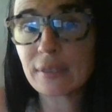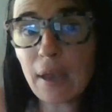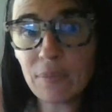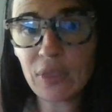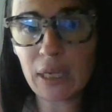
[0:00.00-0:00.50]

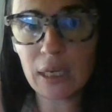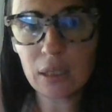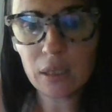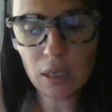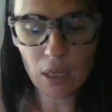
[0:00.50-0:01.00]

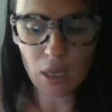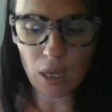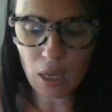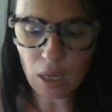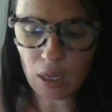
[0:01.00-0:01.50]
something
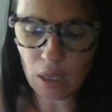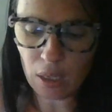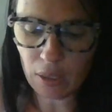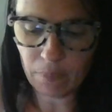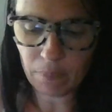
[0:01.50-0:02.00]

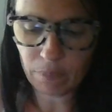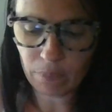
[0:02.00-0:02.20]
um,